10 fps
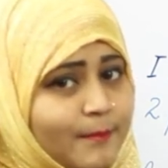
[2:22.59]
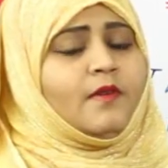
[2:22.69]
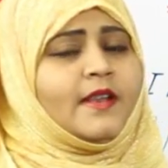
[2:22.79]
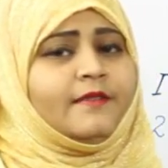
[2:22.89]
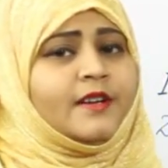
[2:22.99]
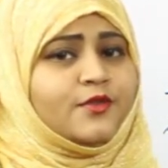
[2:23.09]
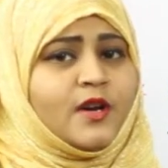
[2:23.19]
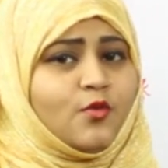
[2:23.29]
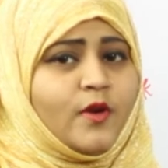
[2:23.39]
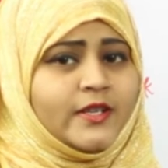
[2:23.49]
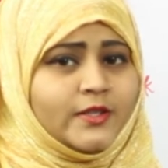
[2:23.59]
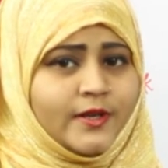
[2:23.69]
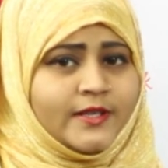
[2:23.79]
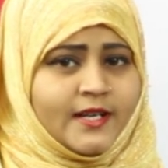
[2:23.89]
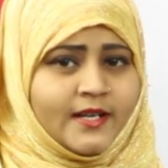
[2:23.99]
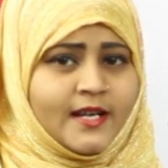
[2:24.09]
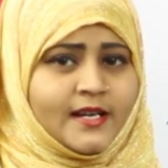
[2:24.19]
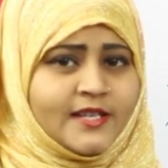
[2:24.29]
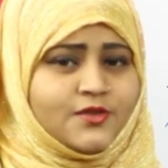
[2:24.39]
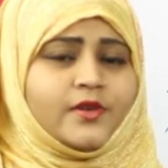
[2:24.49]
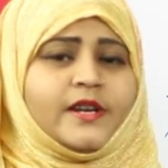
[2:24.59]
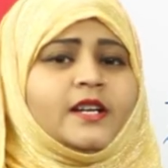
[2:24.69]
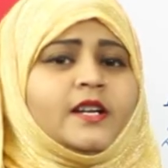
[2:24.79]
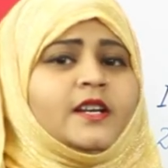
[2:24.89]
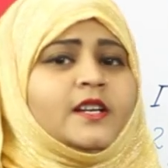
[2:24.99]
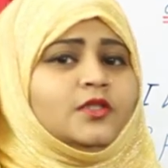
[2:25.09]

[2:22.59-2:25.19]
Whenever you are going to enter in a restaurant,